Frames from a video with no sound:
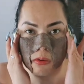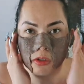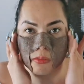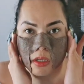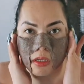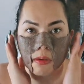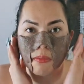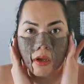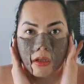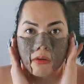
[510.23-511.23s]
a
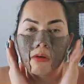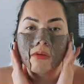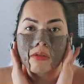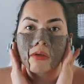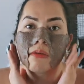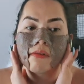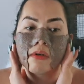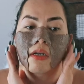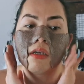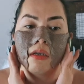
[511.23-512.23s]
bread or
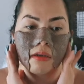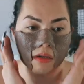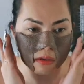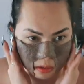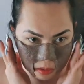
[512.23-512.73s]
whatsoever, a cake.